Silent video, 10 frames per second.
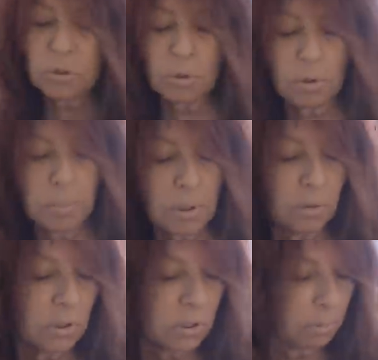
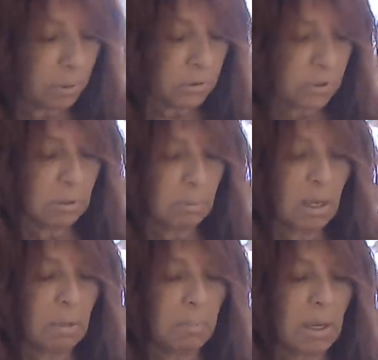Scorpio, this person
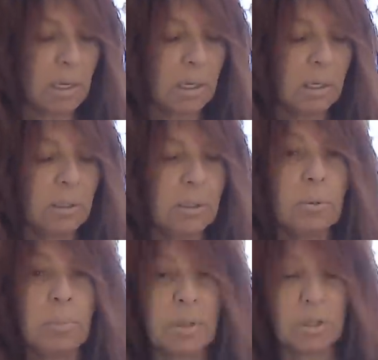may make it a
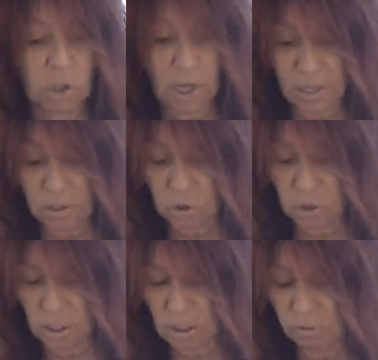little bit
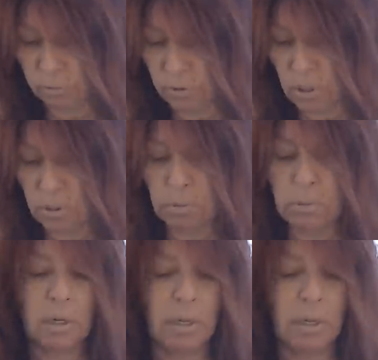challenging for you.